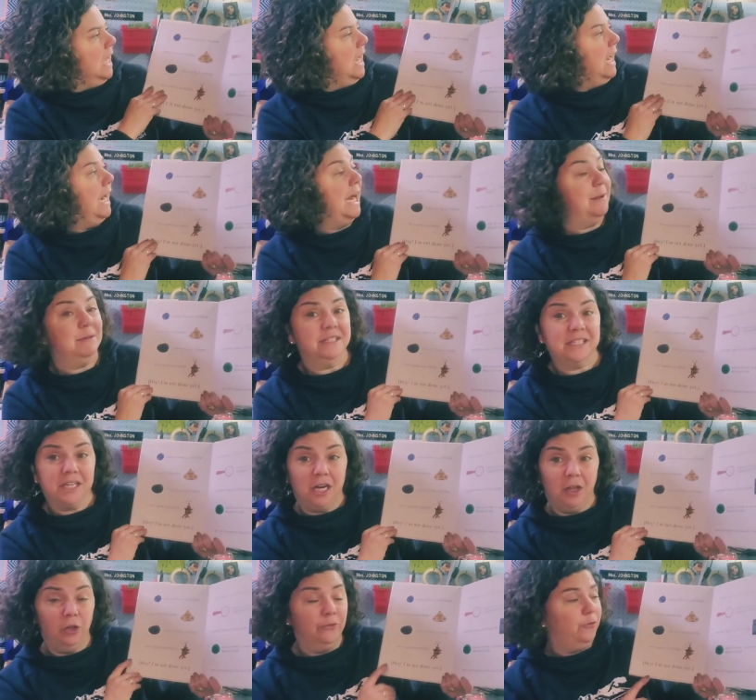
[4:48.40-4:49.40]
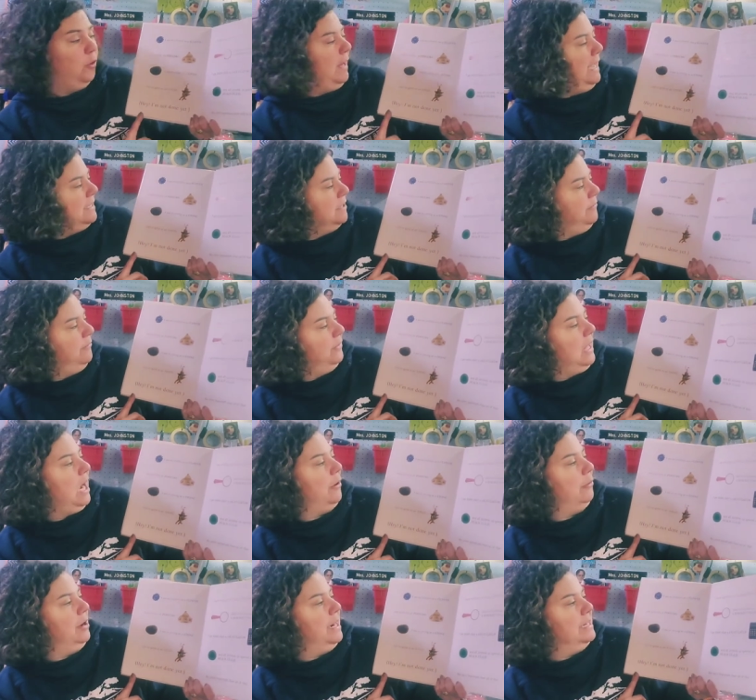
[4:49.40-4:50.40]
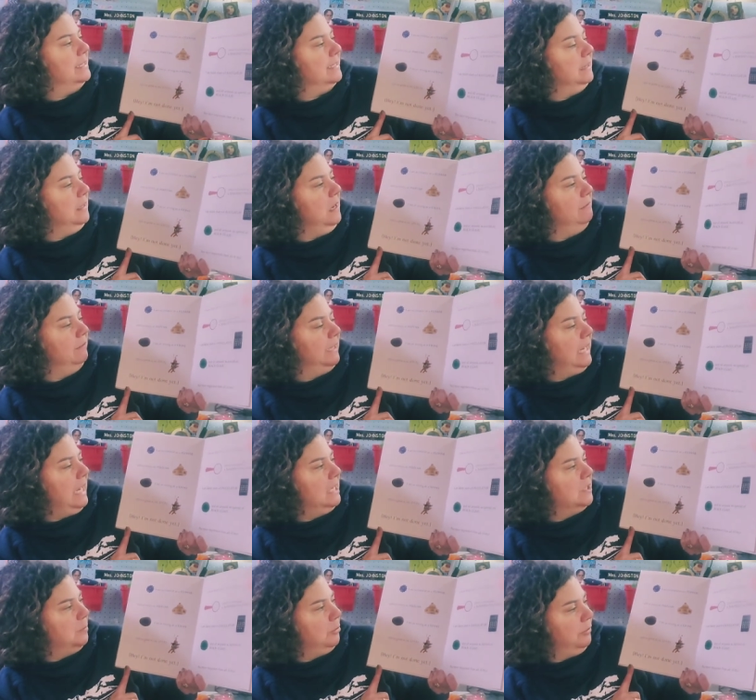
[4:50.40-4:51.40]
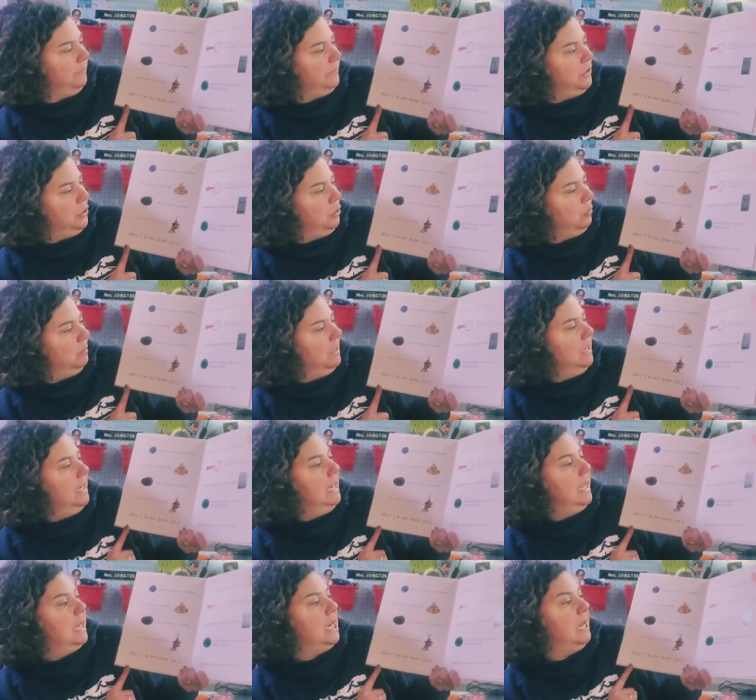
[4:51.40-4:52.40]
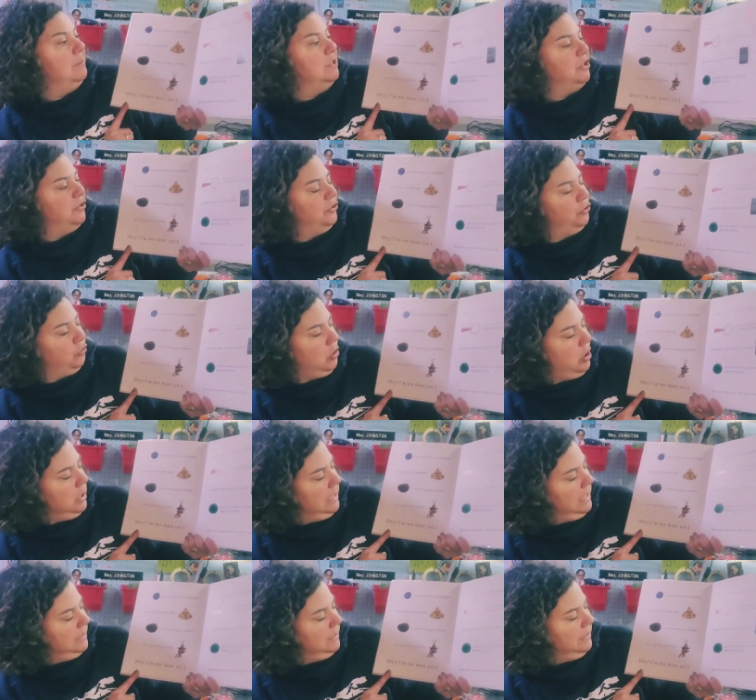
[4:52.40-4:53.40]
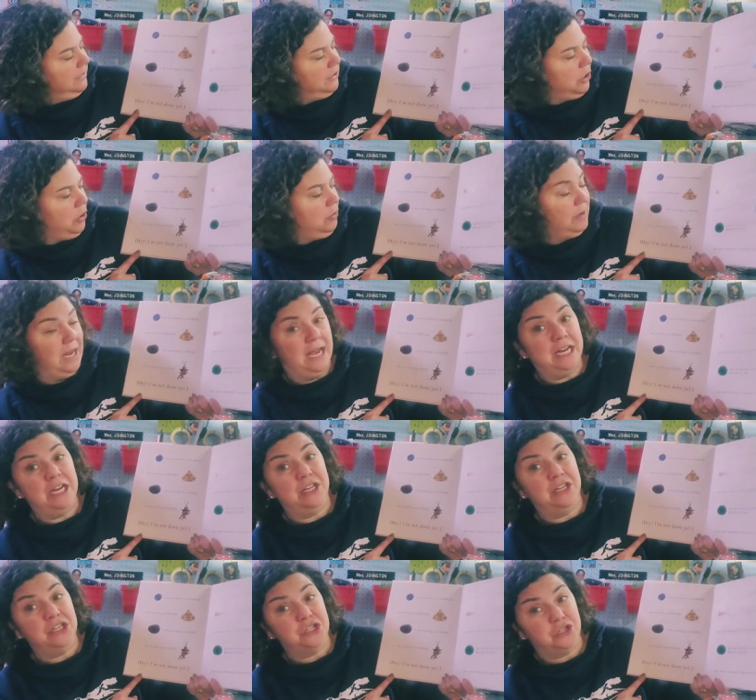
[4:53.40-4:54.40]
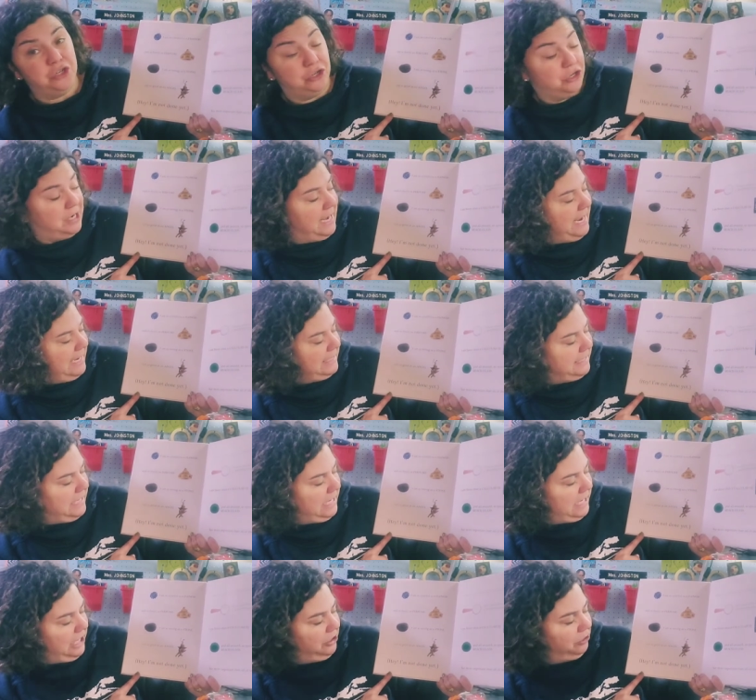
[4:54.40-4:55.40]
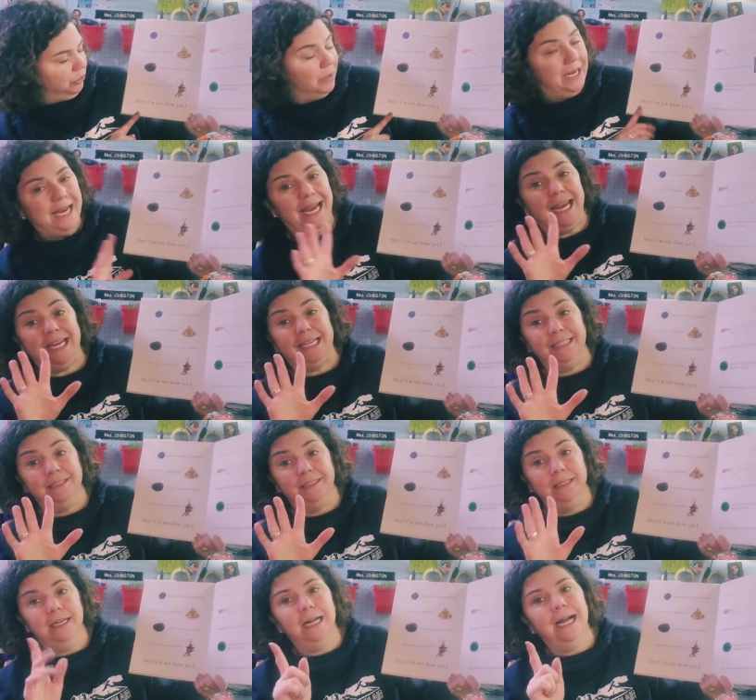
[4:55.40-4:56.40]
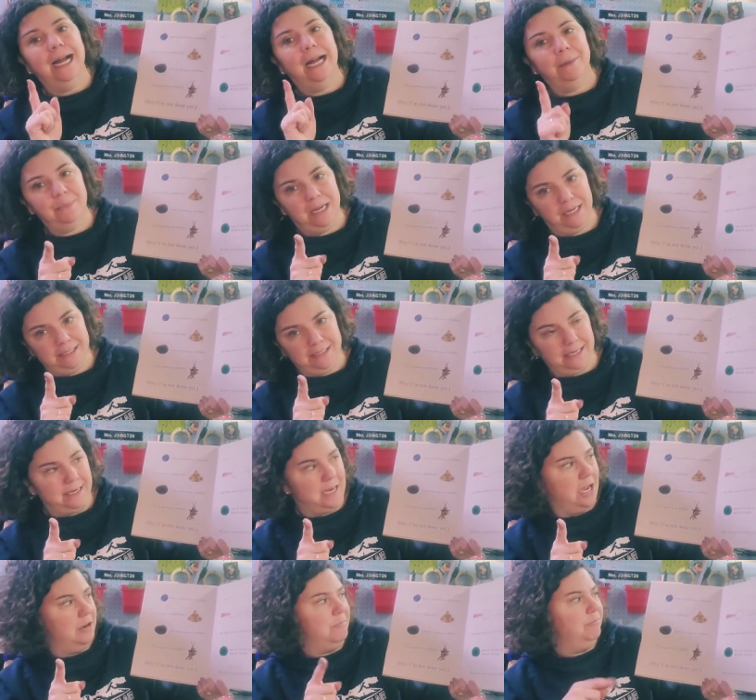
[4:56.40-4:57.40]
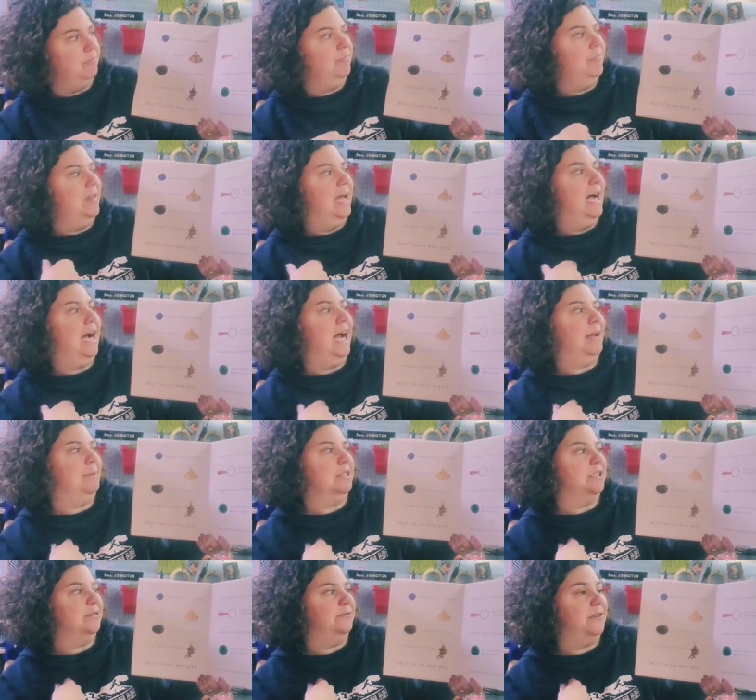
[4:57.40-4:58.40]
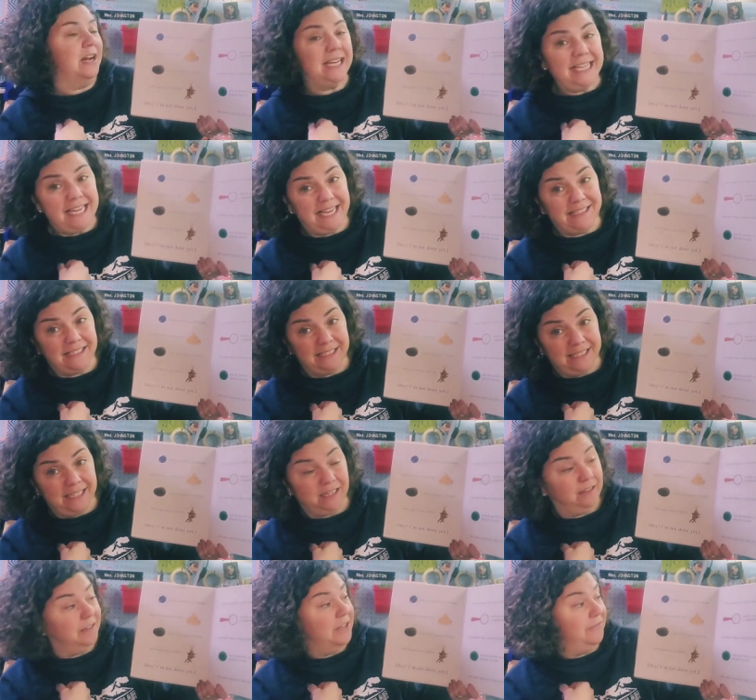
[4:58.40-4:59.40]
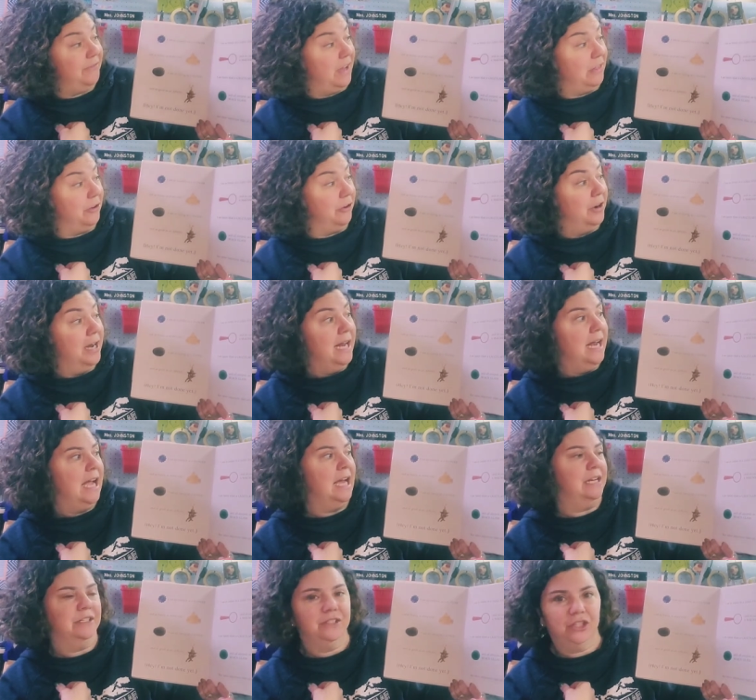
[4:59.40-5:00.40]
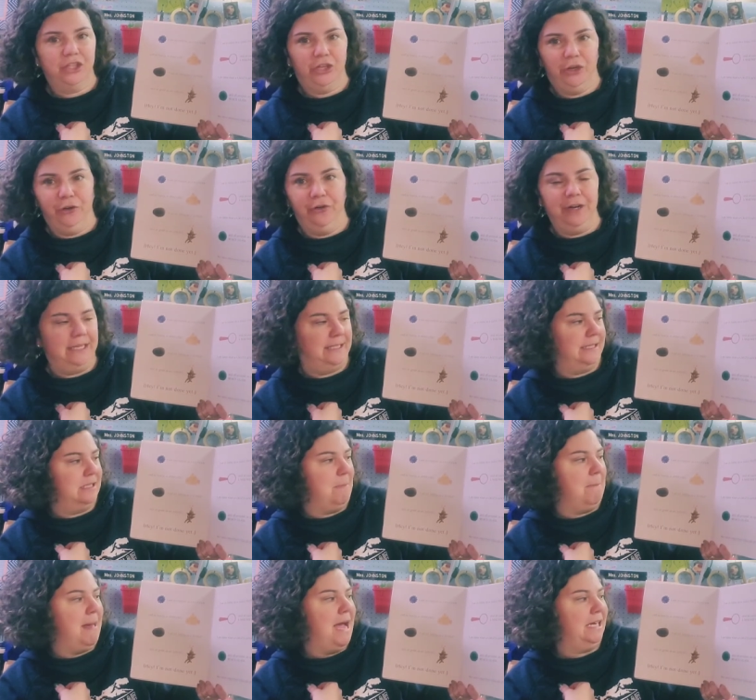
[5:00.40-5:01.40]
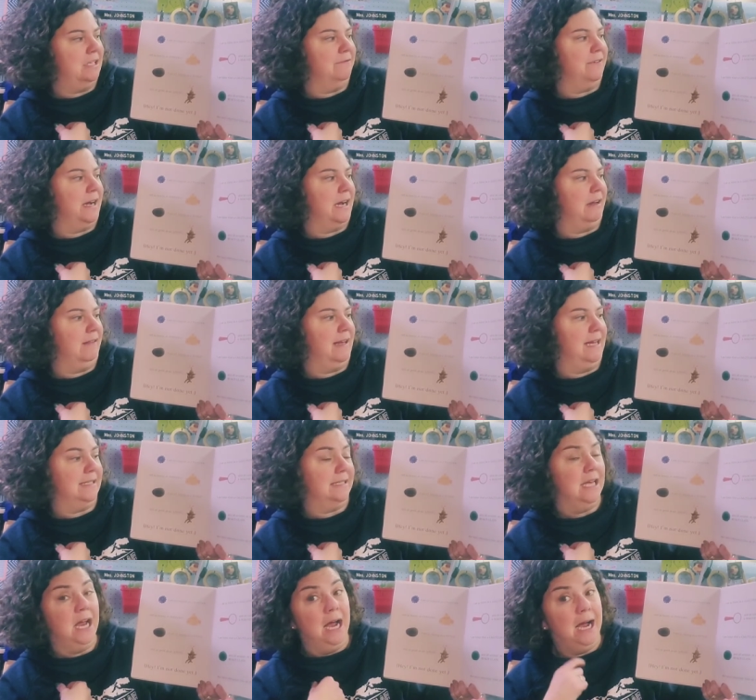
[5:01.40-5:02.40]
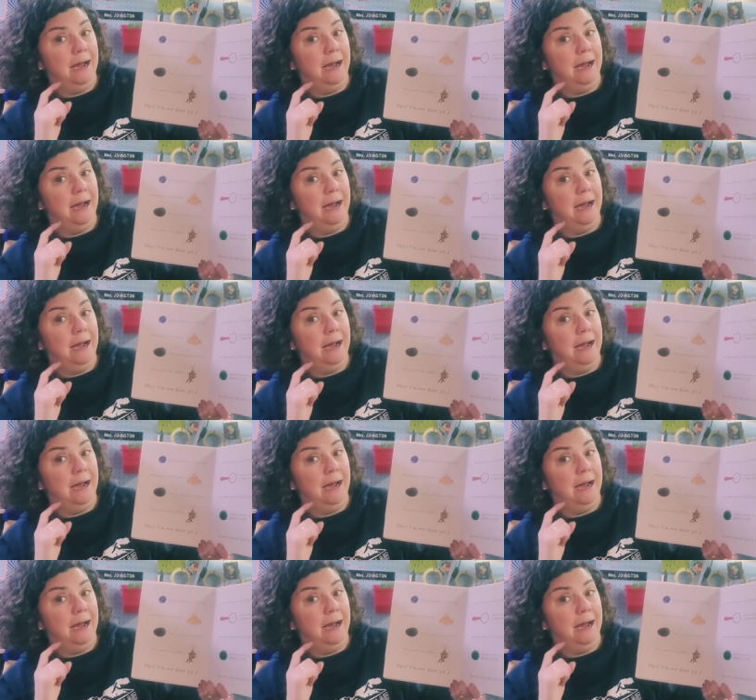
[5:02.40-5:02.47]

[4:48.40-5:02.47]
I am as colorful as a flower and as lovely as perfume. And I'm as strong as a stone and as good as an angel. Hey, I'm not done yet. I'm as funny as a tickly feather and as curious as a magnifying glass.